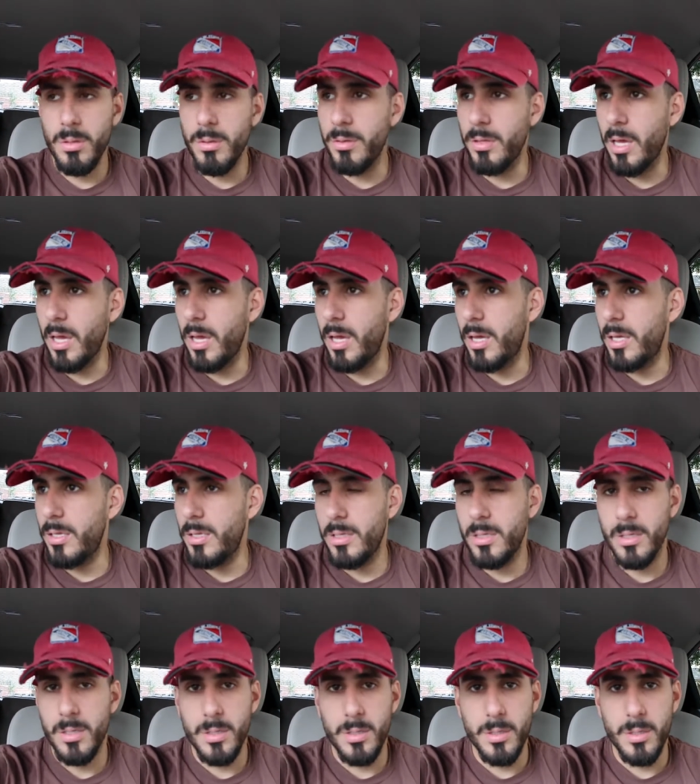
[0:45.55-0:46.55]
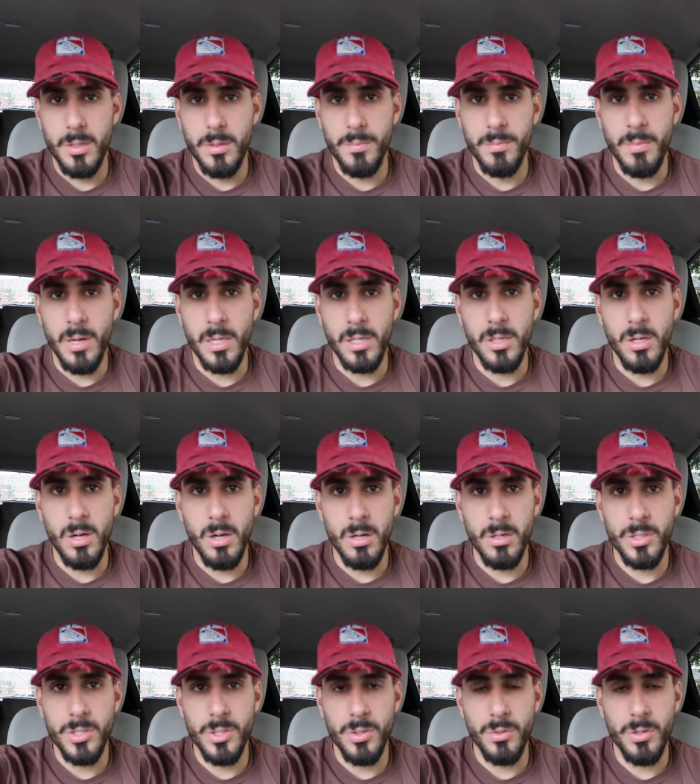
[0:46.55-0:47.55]
that my
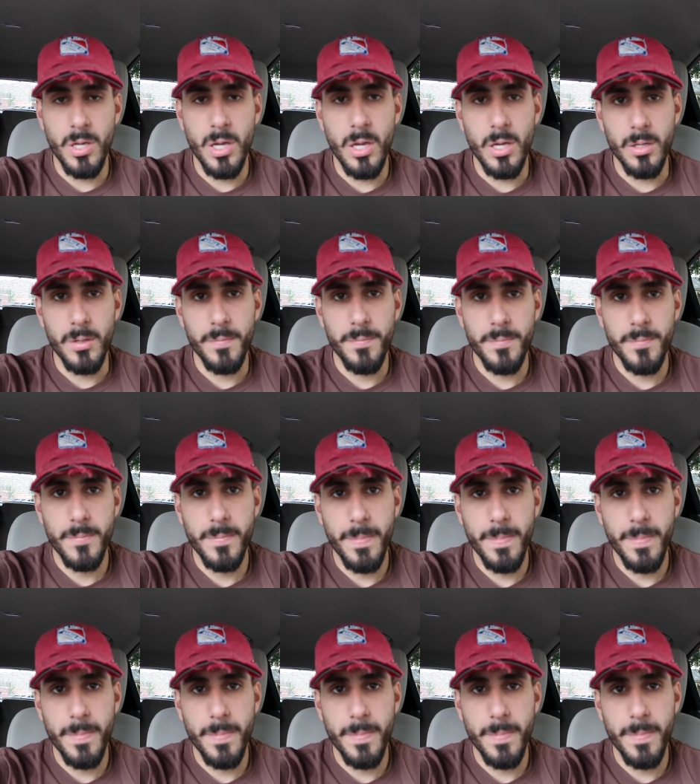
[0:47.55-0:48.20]
car is okay.